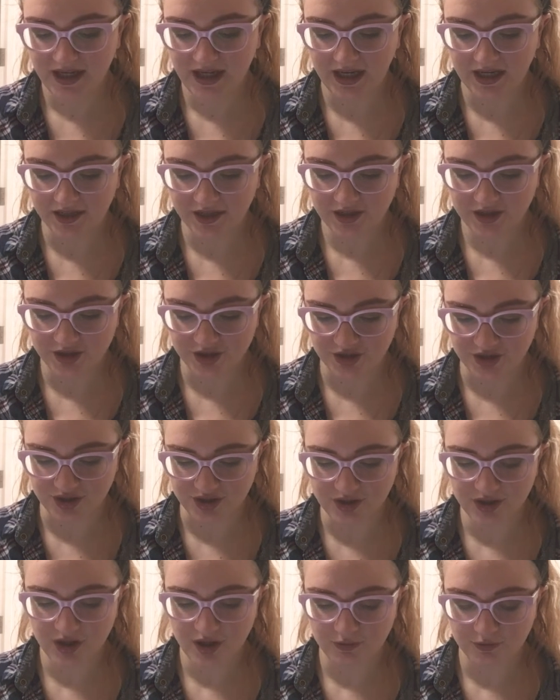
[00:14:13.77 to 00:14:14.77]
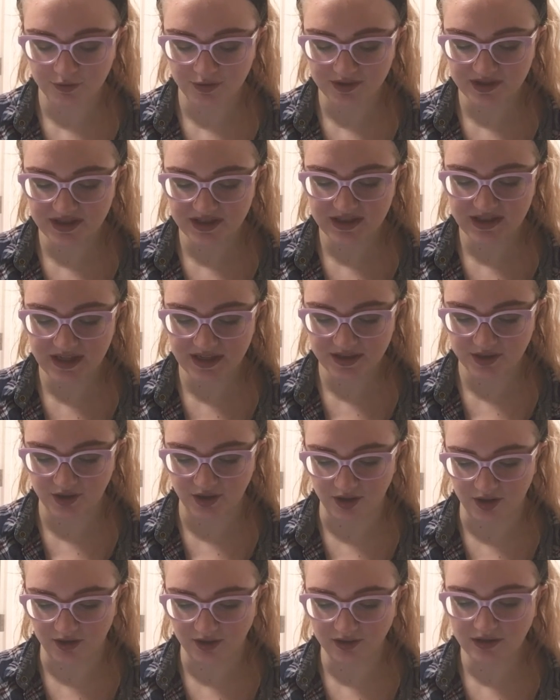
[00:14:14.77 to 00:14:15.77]
In addition, Rutten et
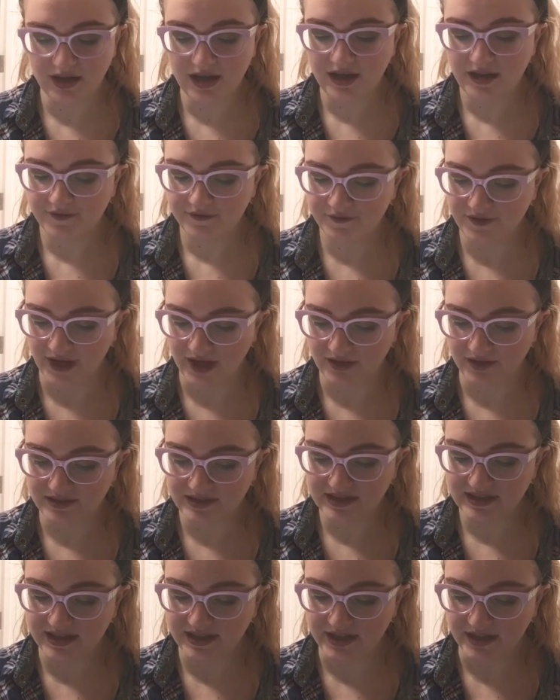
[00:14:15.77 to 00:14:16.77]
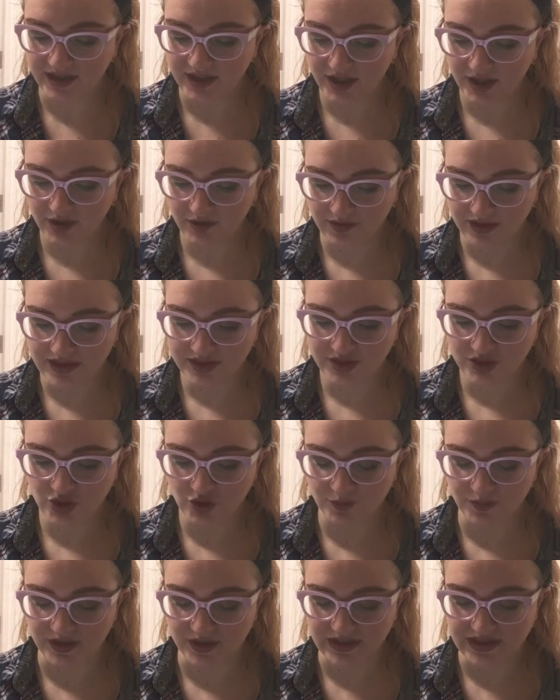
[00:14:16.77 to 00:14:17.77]
al. Found that adherence to
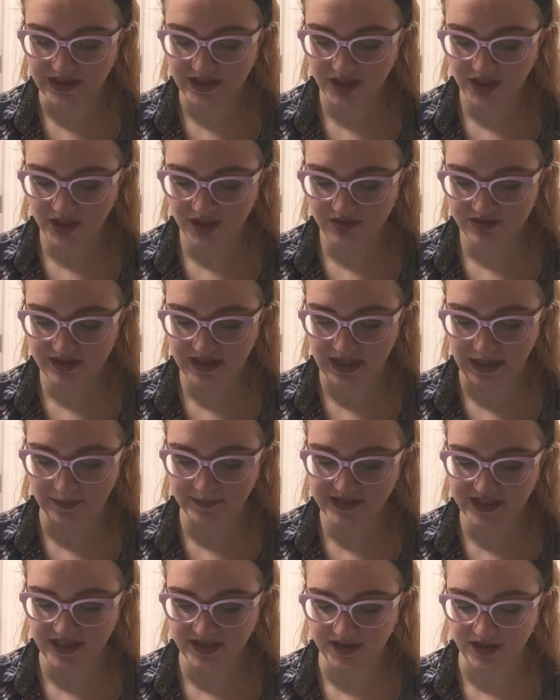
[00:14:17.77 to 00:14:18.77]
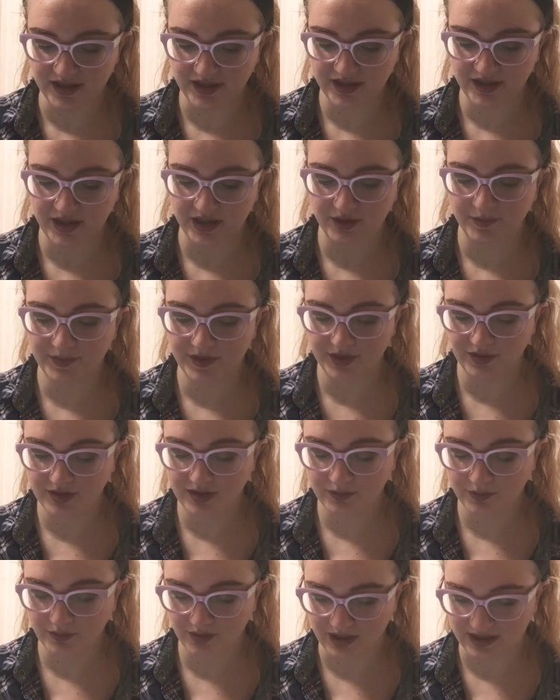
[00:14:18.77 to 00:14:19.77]
particular steps in the
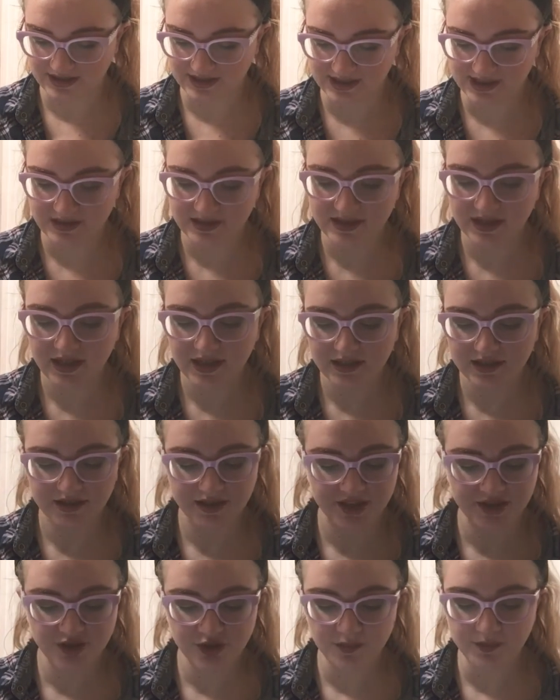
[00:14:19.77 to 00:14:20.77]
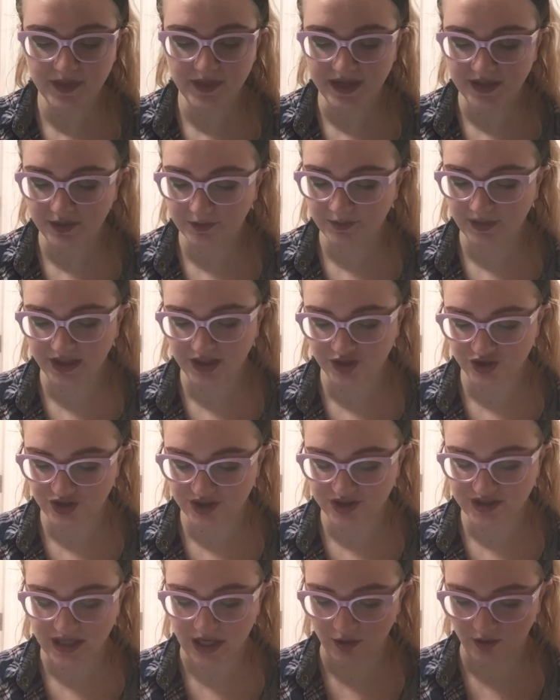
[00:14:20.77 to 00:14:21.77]
therapeutic process led to better
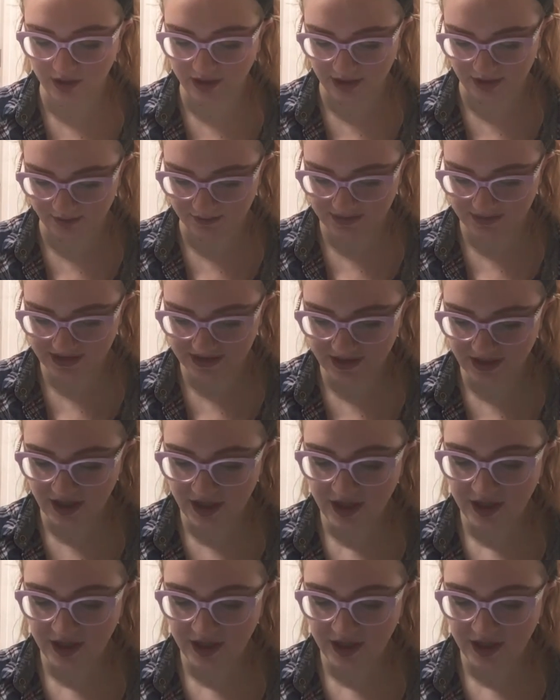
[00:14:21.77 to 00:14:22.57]
patient outcomes.